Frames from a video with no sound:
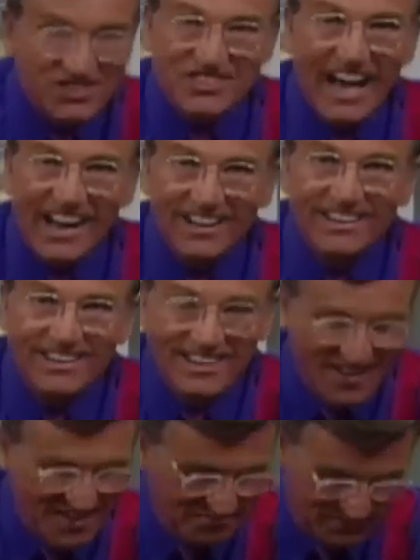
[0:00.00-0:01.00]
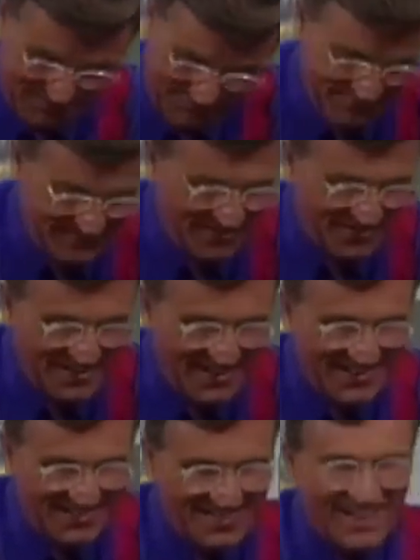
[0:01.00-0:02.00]
a salad? Well,
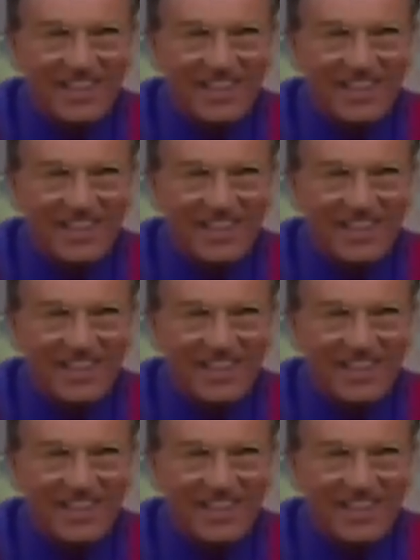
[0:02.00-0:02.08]
okay.